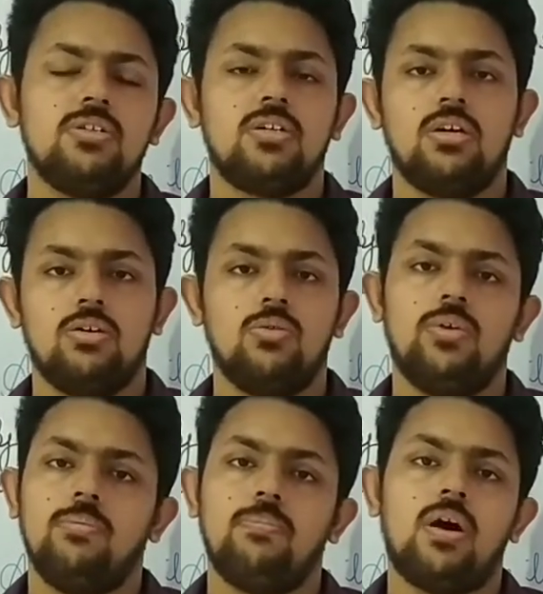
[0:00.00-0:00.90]
the
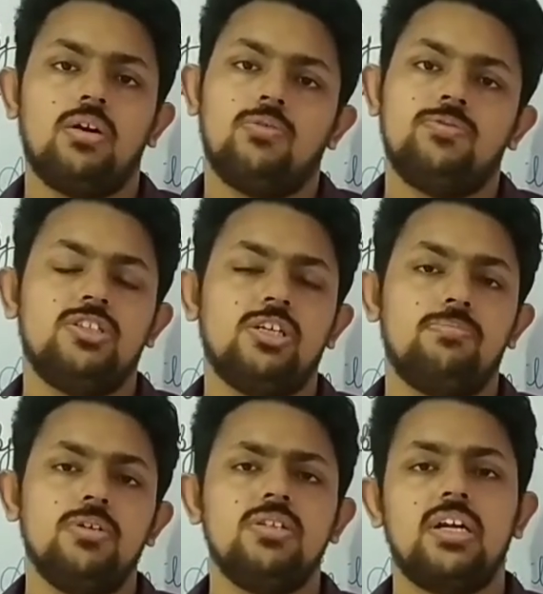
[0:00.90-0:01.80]
concluding part of the
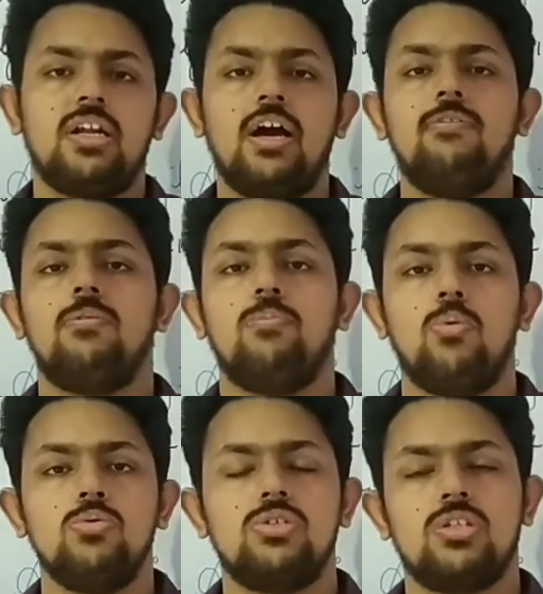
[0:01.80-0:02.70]
chapter that I will
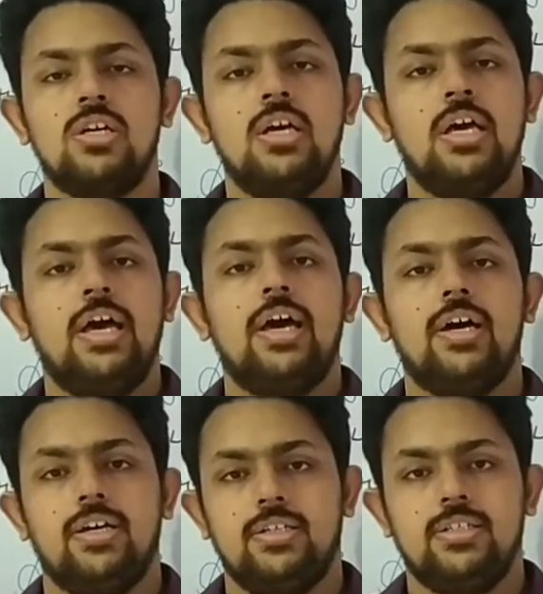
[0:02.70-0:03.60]
post
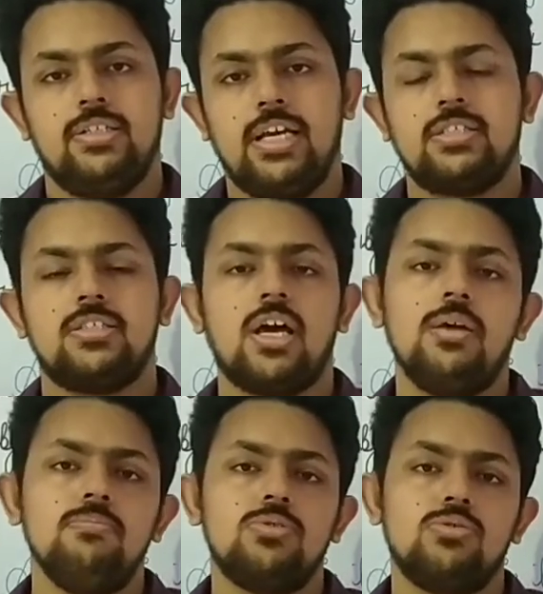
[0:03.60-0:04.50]
next time.